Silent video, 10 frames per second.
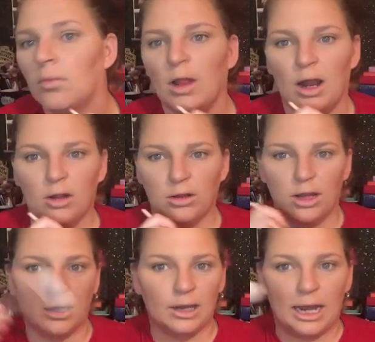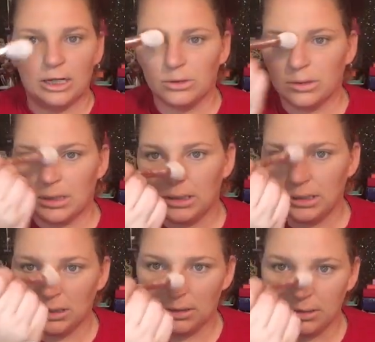how do you say, naturally,
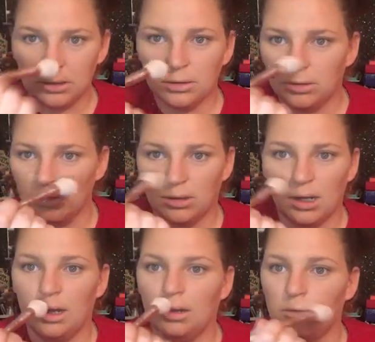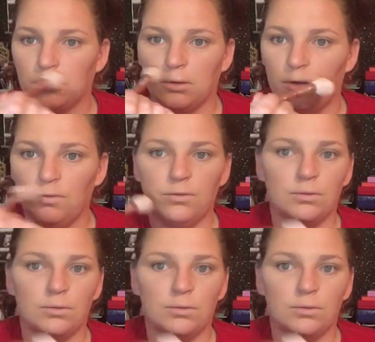so it's not as rough.